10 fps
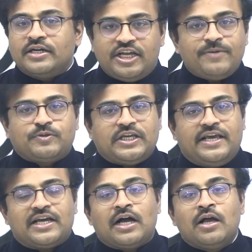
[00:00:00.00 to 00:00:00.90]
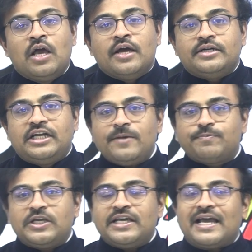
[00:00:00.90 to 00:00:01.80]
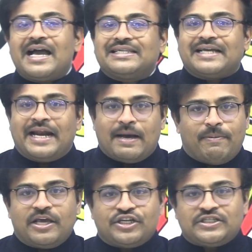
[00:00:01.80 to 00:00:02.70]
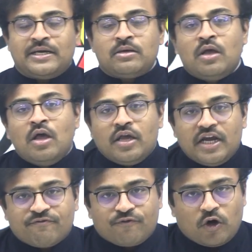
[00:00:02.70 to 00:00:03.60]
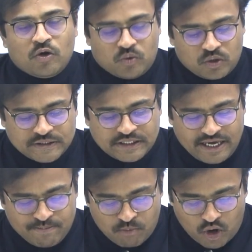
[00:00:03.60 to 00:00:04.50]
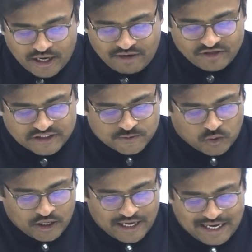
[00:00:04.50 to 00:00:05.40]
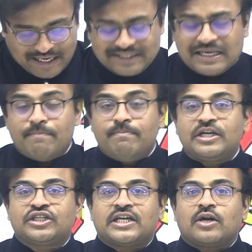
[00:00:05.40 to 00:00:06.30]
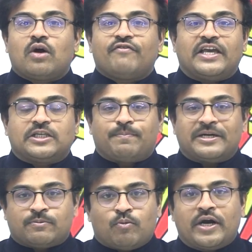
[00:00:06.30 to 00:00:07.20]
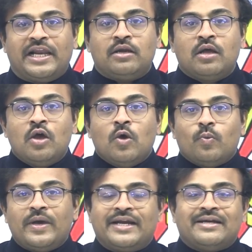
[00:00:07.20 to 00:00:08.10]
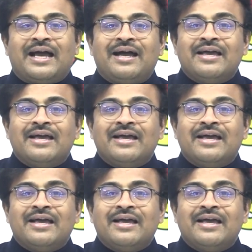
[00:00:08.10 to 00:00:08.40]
DeepSeek. DeepSeek as an application, it follows a model which is called as mixture of experts model, wherein